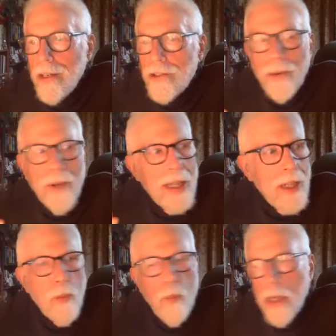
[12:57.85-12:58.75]
So
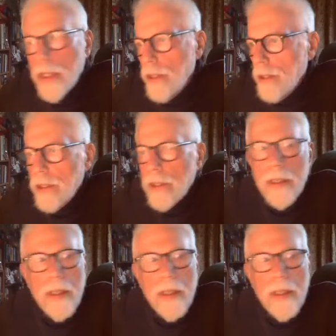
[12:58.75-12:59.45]
any willed